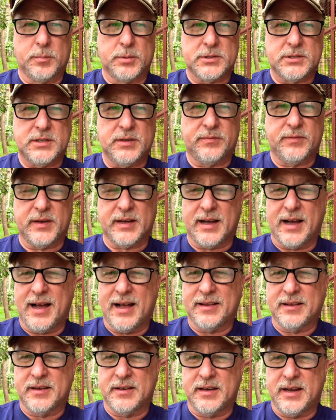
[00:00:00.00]
Pacific
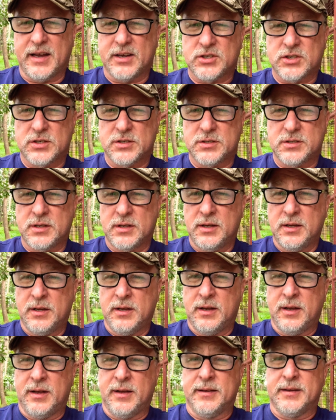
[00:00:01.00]
Island nations,
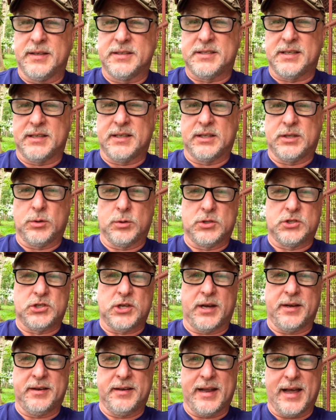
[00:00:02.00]
that said that they were
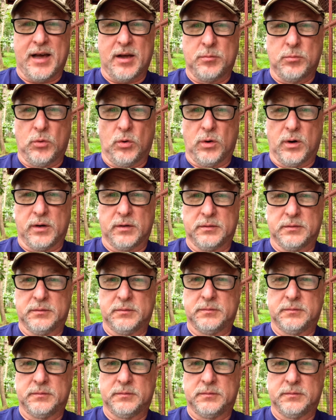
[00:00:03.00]
shutting down more.